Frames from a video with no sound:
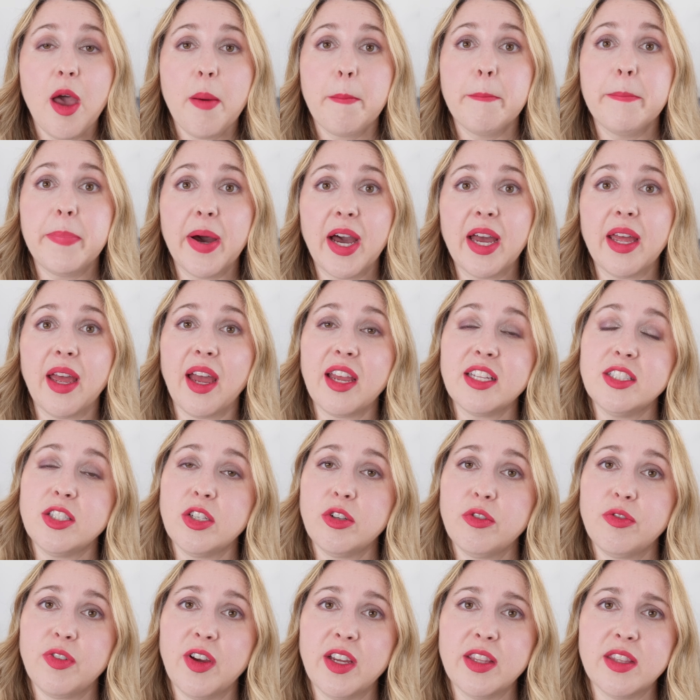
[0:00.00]
but I
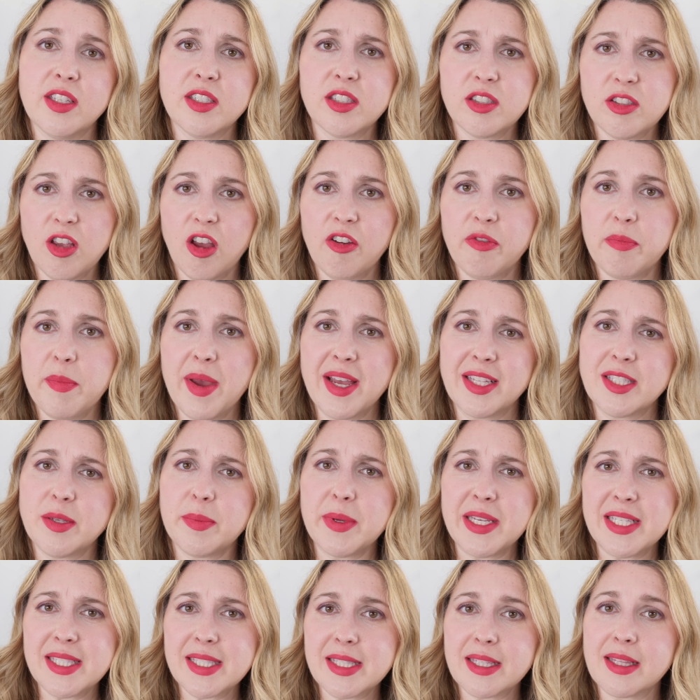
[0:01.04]
do find the soft matte to
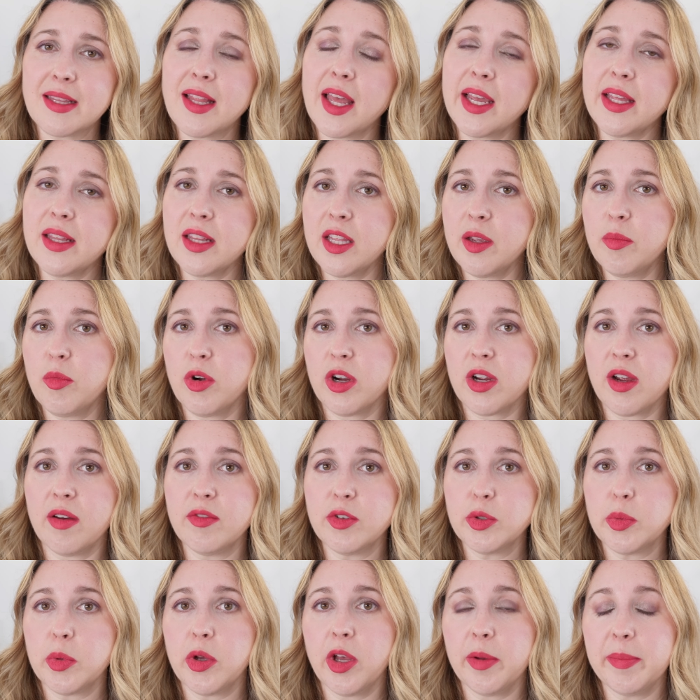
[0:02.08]
be slightly more
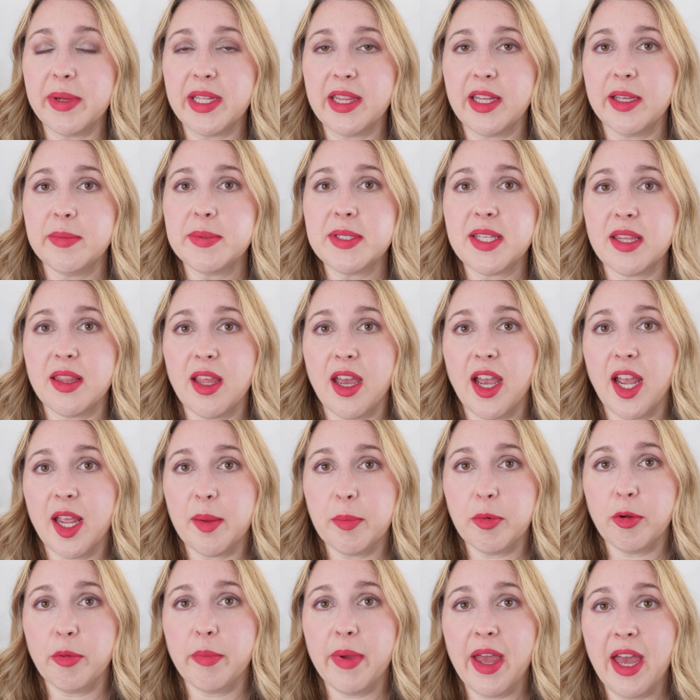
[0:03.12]
comfortable on my lips than the
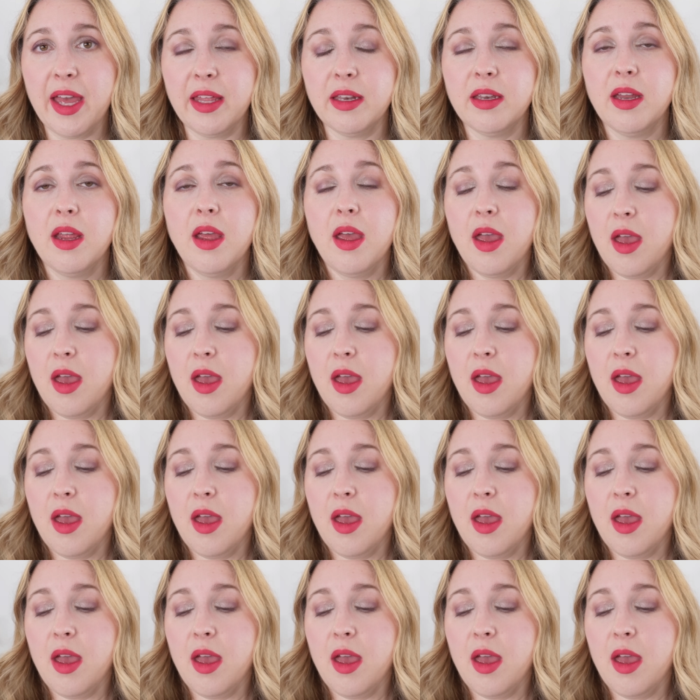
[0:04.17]
hyper matte.